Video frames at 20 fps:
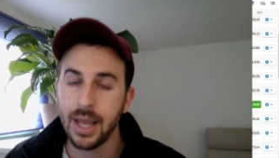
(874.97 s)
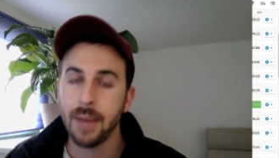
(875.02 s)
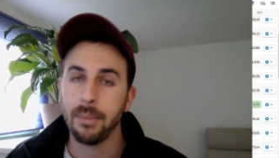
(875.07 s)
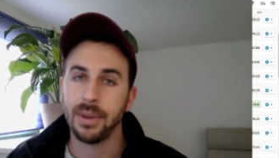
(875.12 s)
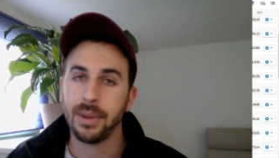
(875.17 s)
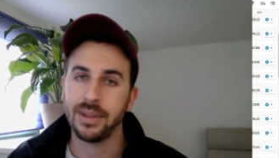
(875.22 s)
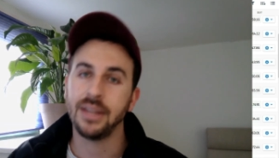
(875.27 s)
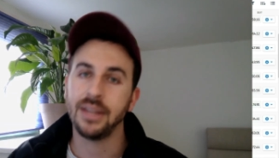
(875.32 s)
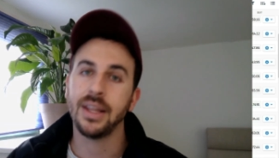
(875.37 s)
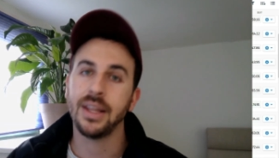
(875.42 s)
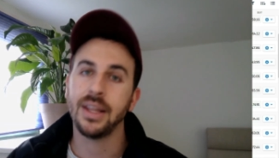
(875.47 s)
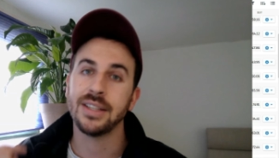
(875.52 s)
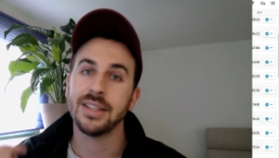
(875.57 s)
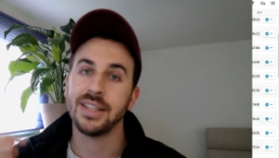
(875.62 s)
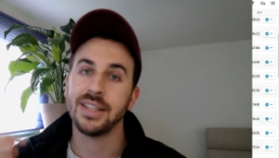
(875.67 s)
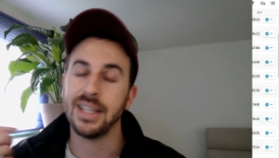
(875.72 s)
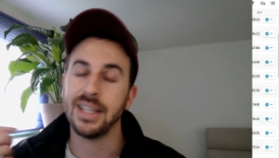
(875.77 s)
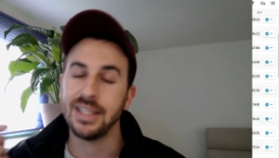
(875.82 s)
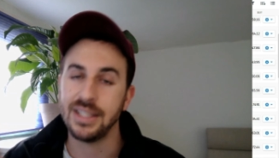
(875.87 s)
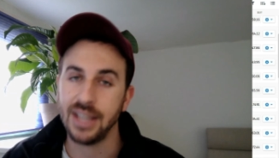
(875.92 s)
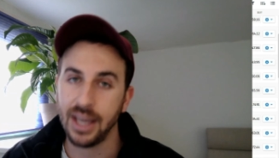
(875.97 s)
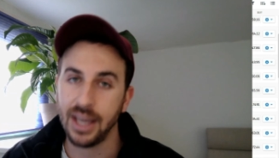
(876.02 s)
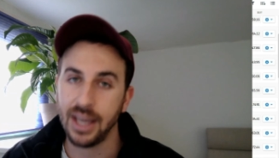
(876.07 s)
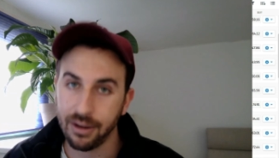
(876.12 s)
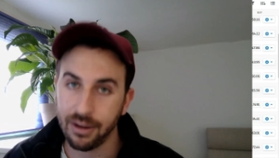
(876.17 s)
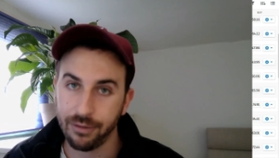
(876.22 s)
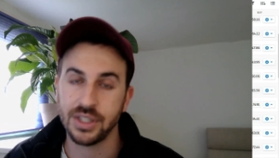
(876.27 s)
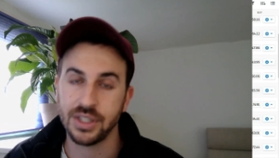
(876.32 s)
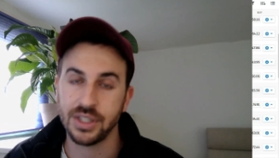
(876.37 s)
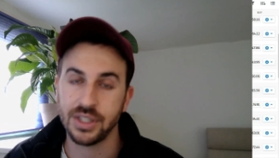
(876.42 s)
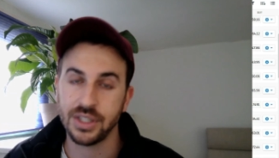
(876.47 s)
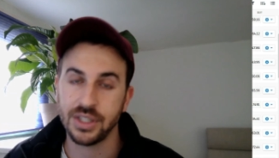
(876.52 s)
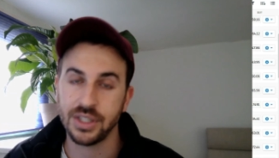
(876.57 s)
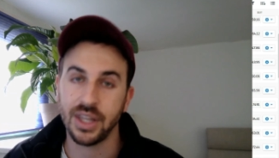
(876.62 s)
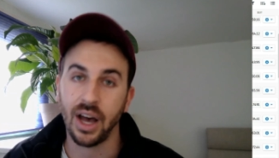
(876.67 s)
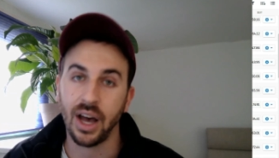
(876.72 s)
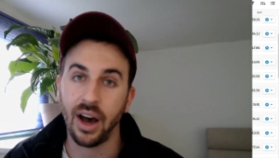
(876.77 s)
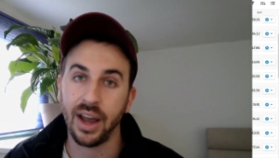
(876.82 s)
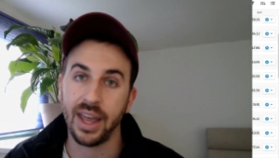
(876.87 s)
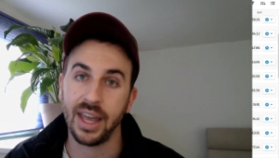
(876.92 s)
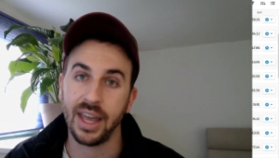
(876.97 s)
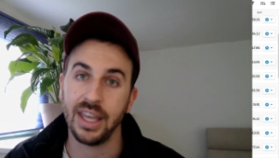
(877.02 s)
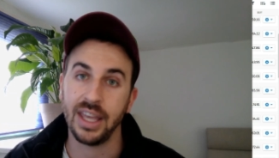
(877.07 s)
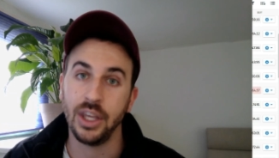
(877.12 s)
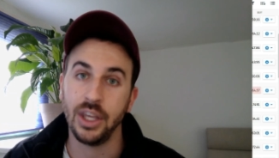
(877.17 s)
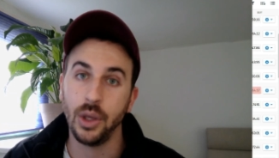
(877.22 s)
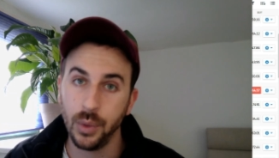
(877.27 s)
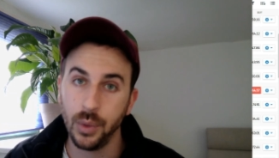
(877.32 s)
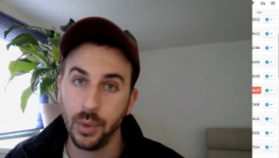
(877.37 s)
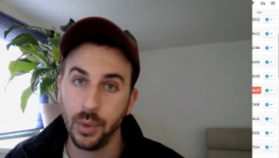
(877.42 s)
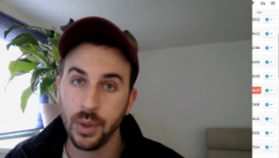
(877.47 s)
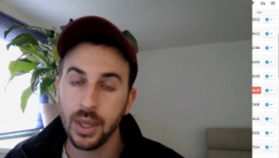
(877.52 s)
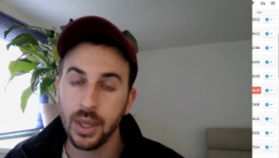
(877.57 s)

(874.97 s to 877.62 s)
But then there's an E T F, which is the I A U,